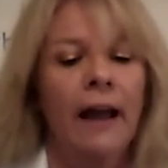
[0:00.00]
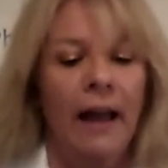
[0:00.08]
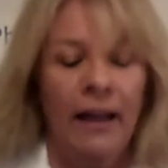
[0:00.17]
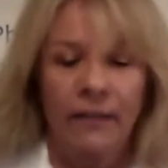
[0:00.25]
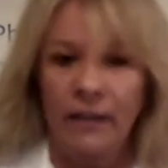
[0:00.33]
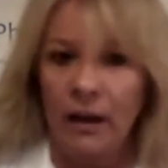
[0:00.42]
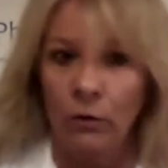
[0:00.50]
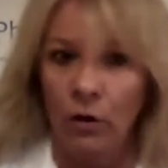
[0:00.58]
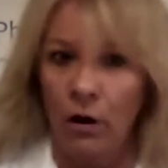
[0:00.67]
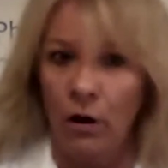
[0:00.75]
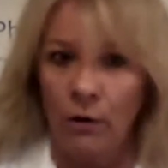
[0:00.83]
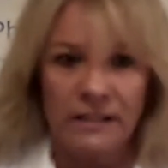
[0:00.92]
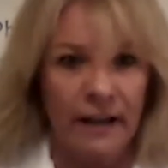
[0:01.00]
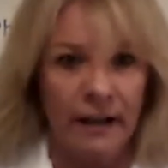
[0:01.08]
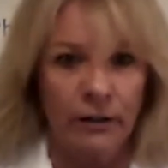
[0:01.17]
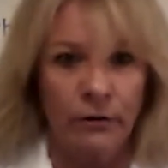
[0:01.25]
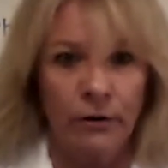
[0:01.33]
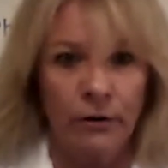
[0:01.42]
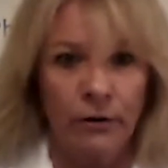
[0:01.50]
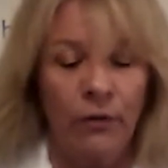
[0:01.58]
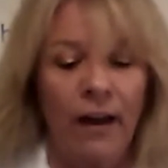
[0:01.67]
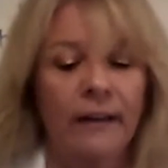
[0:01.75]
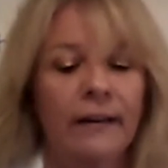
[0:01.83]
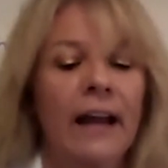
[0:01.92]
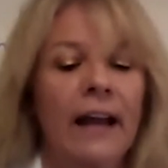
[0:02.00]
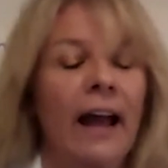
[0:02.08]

and they will always let you know that.